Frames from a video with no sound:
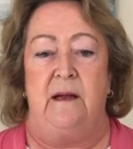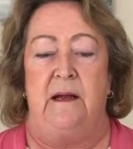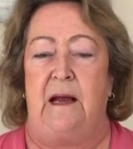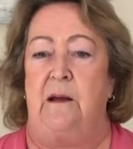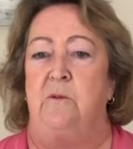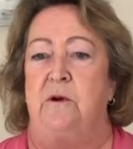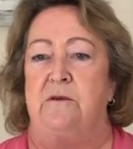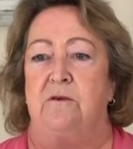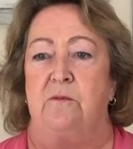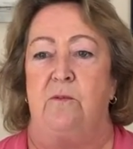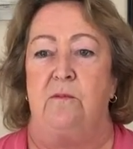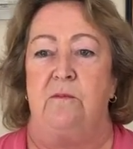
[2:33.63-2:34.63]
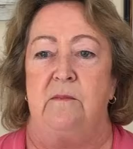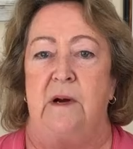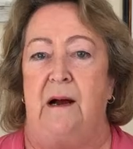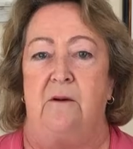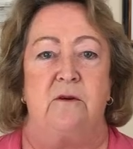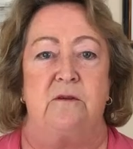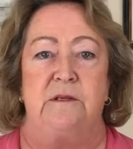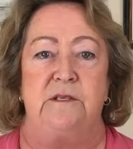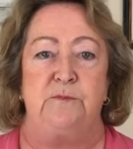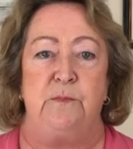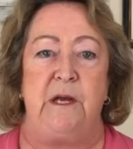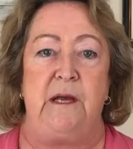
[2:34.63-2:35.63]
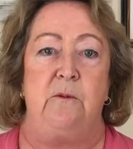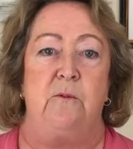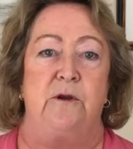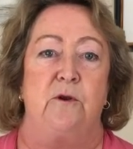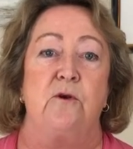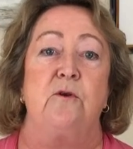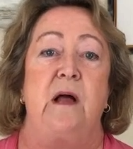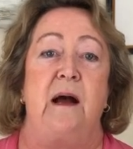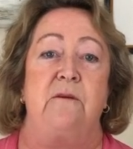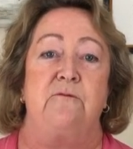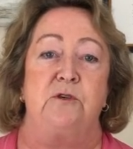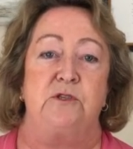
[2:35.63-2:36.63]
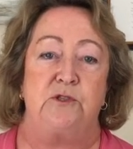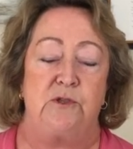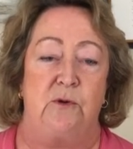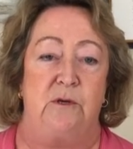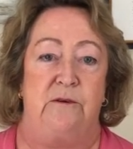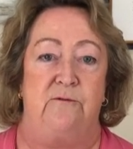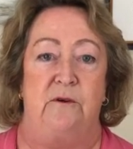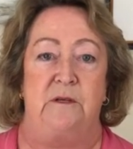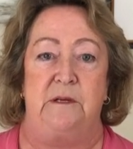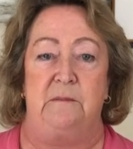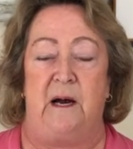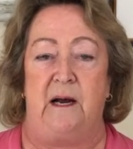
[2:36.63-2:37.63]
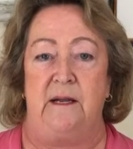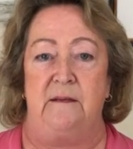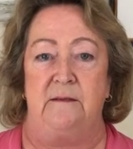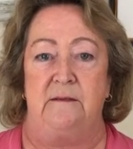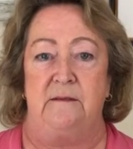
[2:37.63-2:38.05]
And I wondered, how could this be when her life was so different than mine?